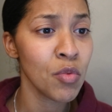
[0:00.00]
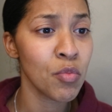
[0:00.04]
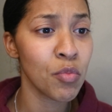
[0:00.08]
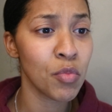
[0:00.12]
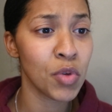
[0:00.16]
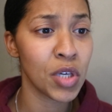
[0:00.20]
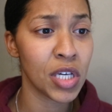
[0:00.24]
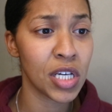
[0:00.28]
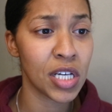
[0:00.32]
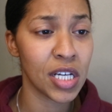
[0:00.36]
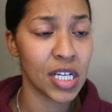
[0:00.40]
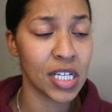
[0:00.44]

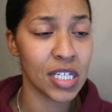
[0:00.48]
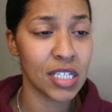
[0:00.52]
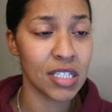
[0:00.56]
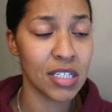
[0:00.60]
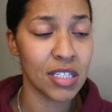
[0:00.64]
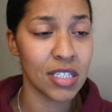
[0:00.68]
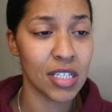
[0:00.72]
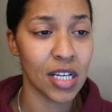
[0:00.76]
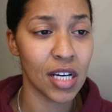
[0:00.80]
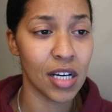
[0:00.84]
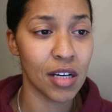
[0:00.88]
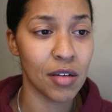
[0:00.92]

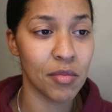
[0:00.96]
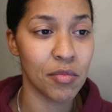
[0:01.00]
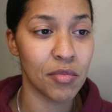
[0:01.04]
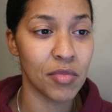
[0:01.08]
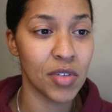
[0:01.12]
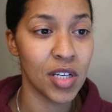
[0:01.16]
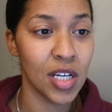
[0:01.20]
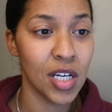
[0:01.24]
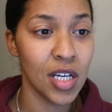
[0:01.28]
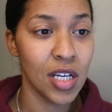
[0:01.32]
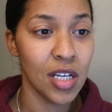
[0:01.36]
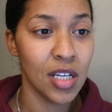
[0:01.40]
Because,
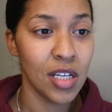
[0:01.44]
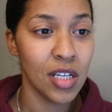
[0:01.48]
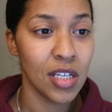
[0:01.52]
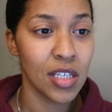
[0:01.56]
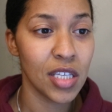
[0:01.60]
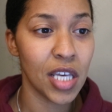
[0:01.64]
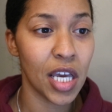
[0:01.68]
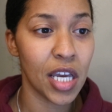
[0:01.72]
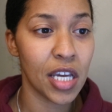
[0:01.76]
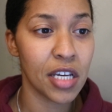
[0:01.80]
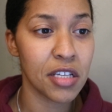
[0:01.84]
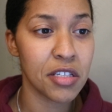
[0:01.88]

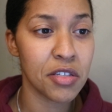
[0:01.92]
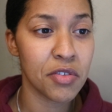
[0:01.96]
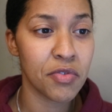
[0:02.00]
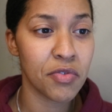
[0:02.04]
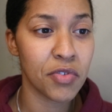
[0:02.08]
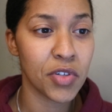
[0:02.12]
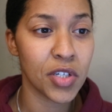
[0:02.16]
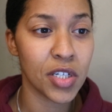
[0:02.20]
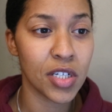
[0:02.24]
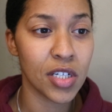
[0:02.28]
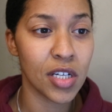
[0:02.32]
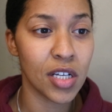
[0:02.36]
yeah, I guess
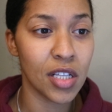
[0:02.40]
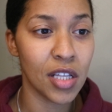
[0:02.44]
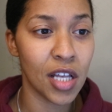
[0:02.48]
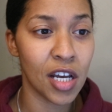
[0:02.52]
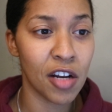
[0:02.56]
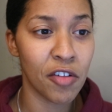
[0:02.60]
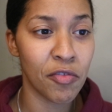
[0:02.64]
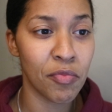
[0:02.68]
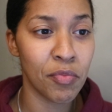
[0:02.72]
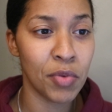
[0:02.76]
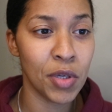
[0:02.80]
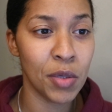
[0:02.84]
for a
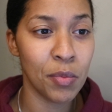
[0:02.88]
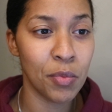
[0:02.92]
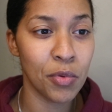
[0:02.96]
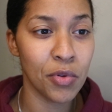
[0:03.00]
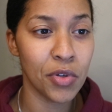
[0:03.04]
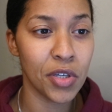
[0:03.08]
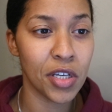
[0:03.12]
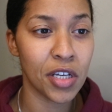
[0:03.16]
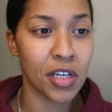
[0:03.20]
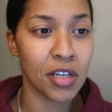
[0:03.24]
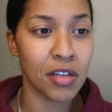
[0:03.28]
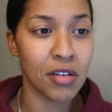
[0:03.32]
lot of
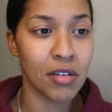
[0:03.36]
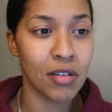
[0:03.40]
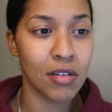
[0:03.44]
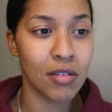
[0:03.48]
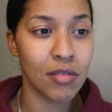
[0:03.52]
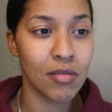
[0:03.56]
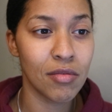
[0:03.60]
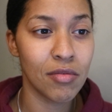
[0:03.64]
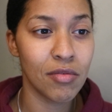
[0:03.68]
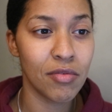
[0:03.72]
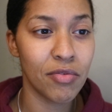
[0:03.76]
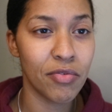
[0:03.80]
people it could
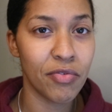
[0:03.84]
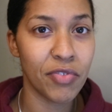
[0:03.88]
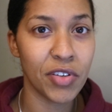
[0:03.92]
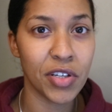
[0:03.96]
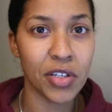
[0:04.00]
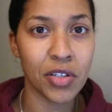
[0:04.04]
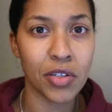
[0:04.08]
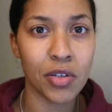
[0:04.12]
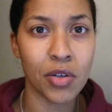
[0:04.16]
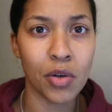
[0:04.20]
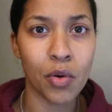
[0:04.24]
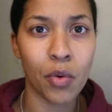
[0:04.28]

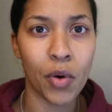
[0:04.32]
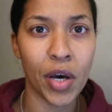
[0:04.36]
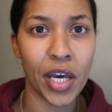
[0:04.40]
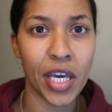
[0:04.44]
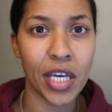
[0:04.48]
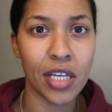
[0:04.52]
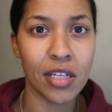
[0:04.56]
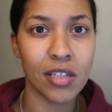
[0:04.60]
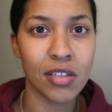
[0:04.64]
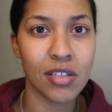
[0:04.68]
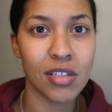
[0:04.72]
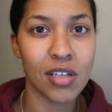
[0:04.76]
feel
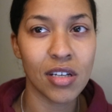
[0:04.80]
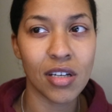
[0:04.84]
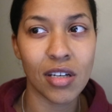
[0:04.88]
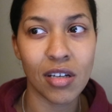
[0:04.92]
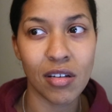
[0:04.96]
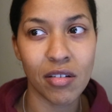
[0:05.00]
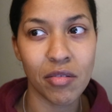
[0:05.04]
quite,